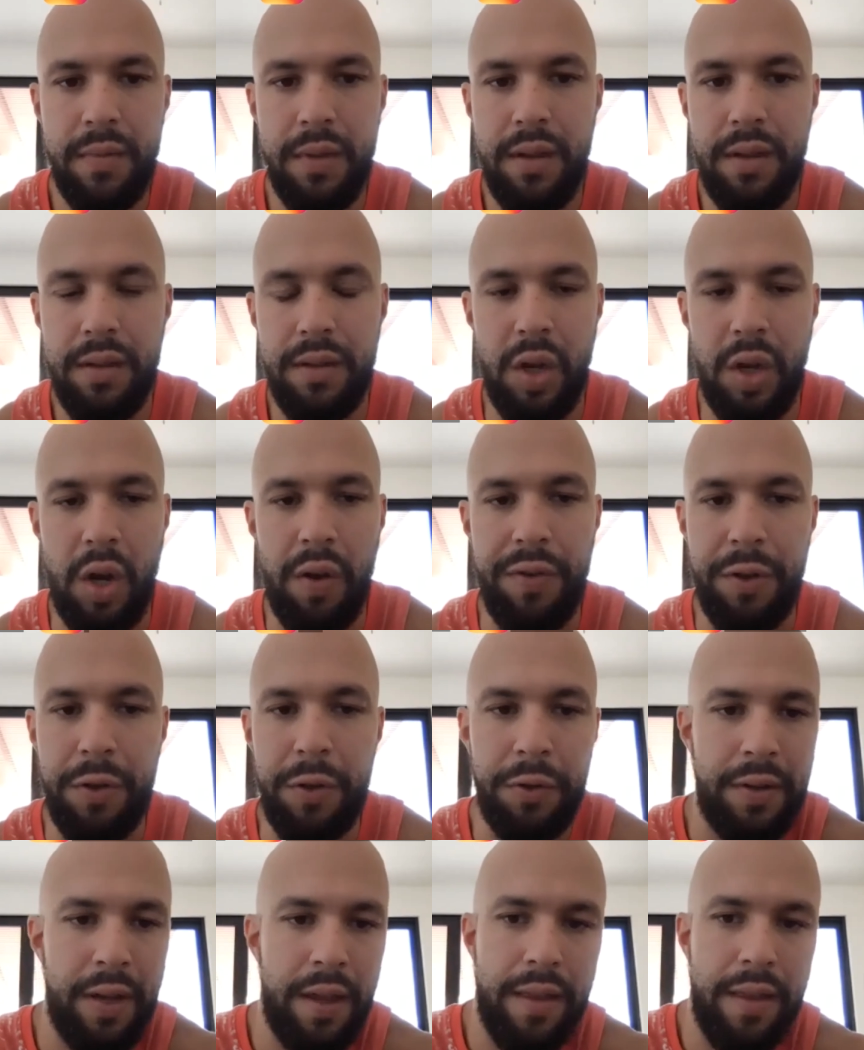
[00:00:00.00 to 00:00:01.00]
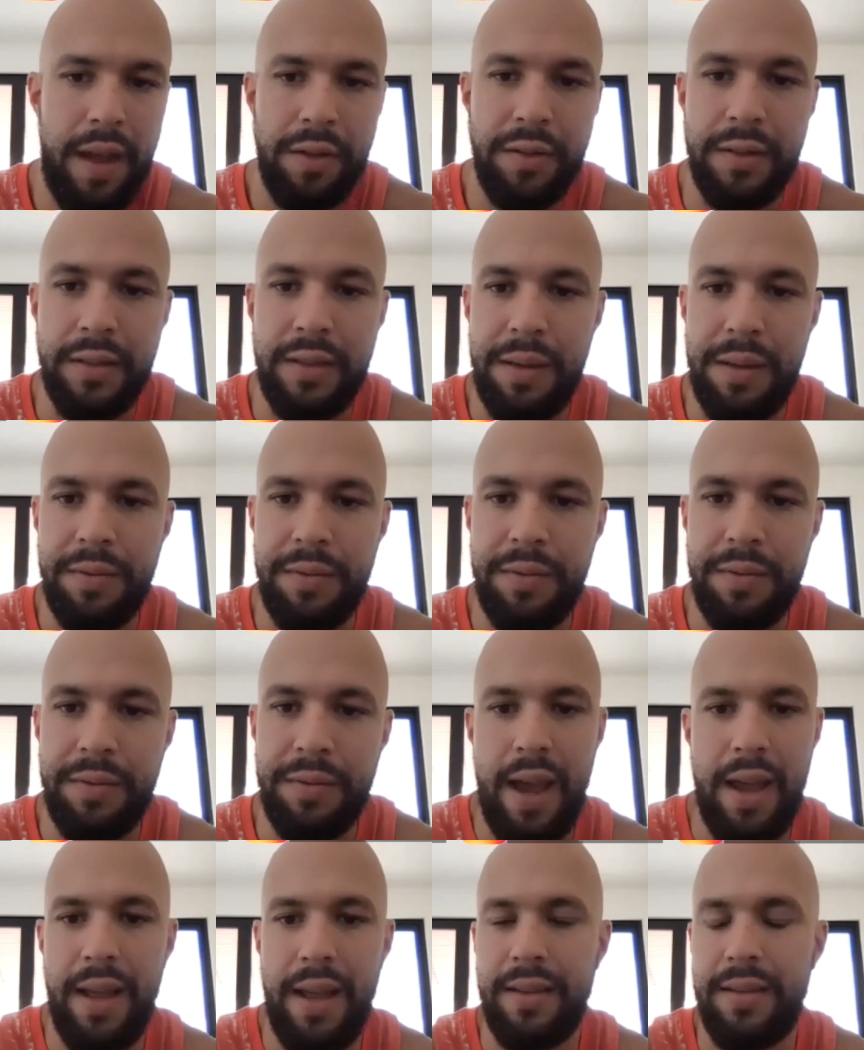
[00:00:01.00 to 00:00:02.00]
So if you do 10,000 steps a
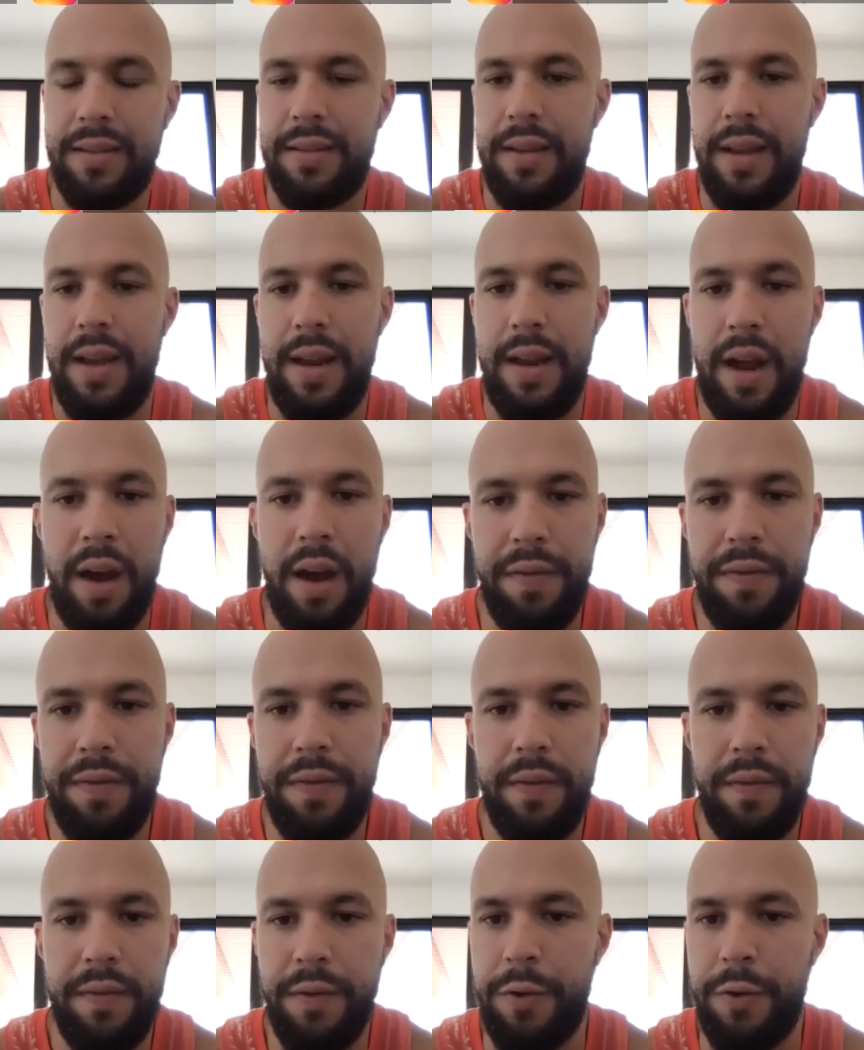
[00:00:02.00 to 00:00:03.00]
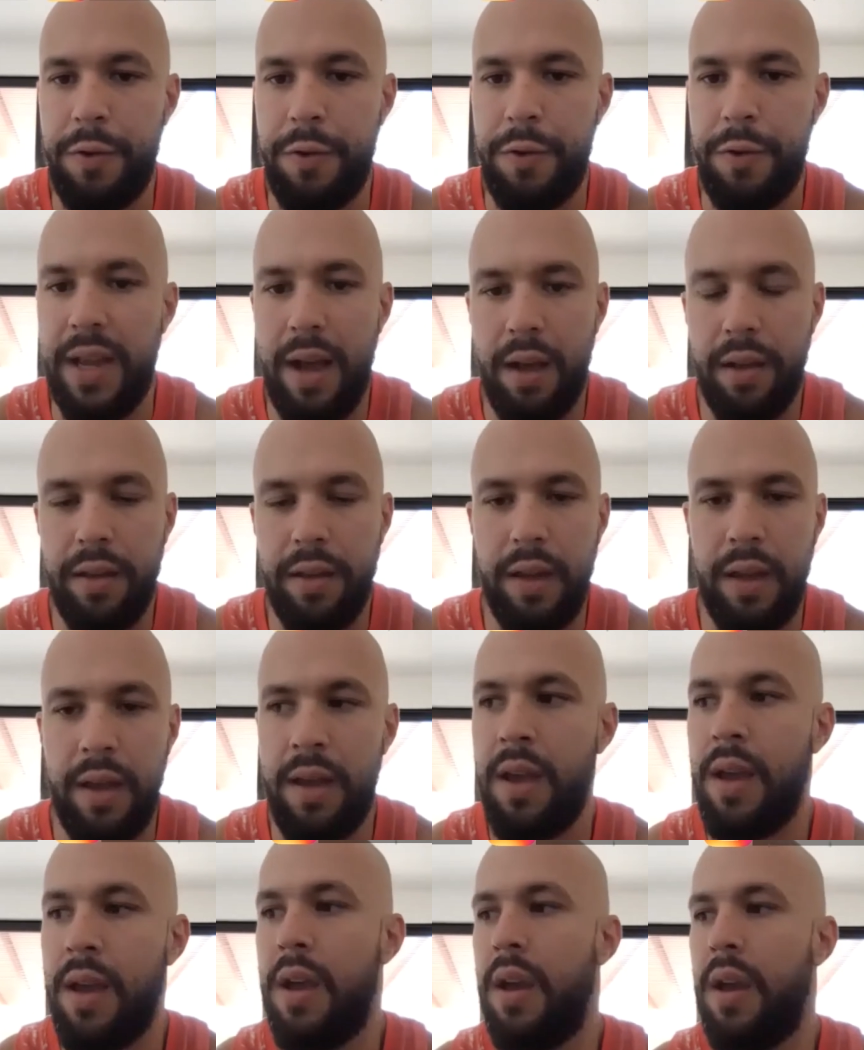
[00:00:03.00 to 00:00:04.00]
day, that's enough for you to be
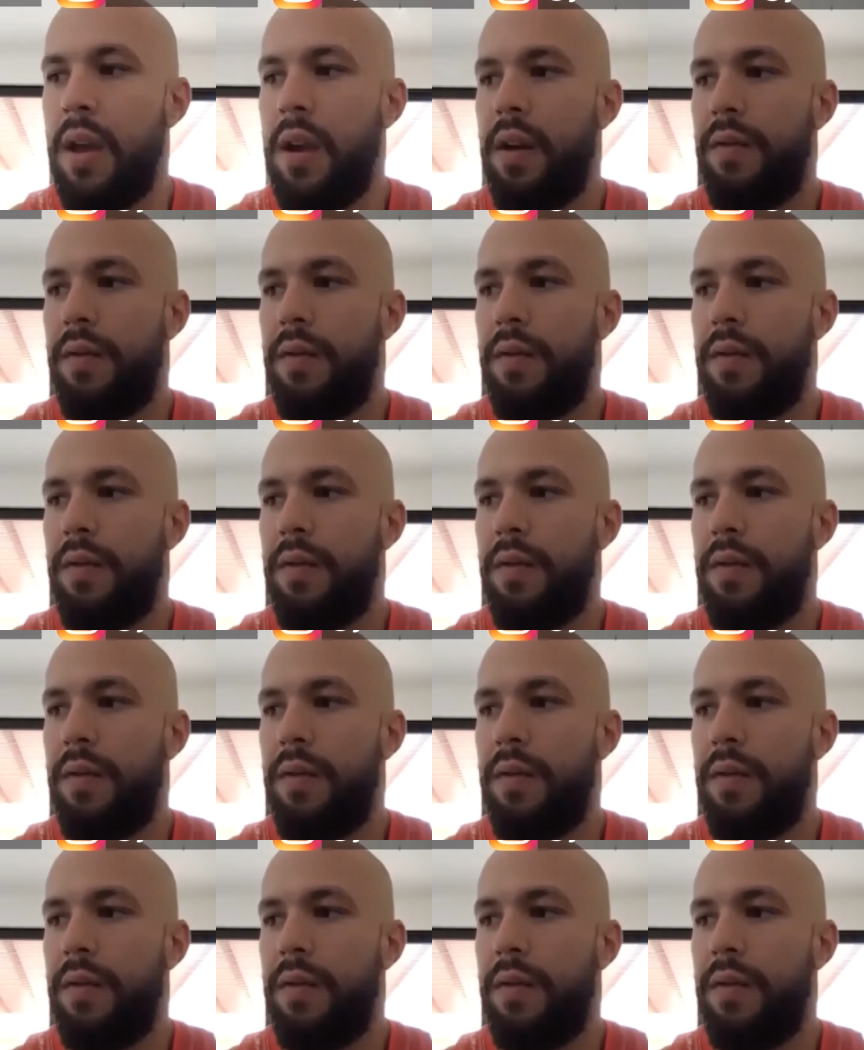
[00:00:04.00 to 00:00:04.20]
healthy,